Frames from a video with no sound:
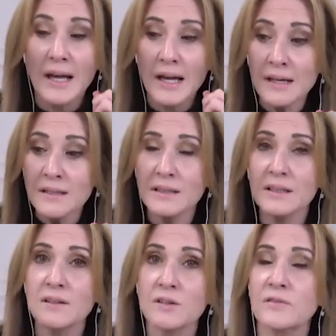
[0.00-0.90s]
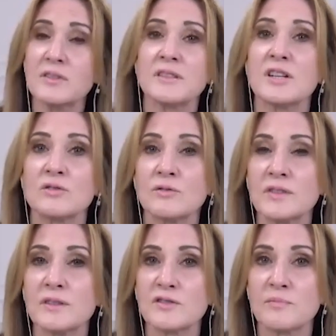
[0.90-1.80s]
and in the gravitational
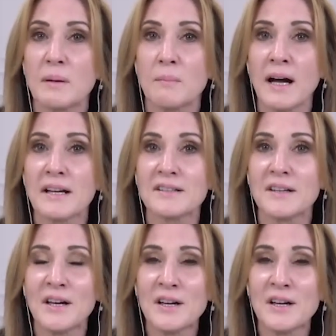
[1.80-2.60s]
fields of my mind.